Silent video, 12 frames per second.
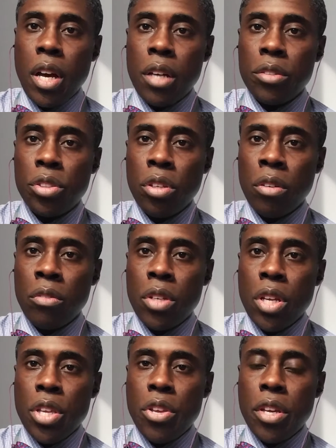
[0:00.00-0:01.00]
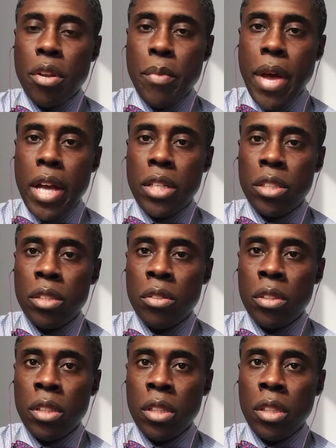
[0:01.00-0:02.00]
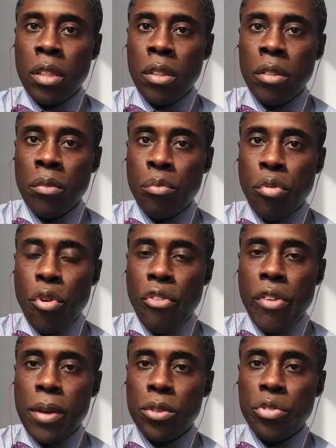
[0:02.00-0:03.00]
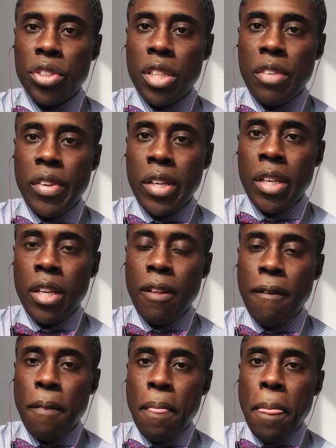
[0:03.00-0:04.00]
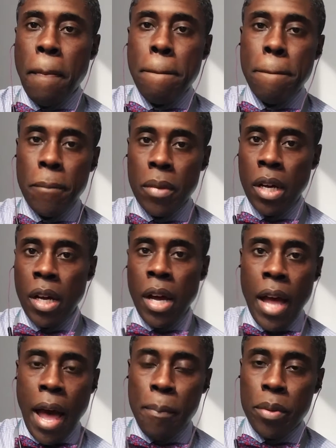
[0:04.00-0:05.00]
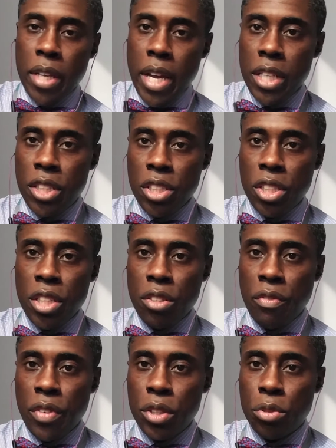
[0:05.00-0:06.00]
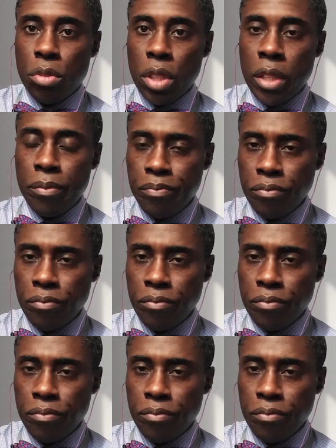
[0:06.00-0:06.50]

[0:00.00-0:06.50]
So you can imagine programs receiving applications individually.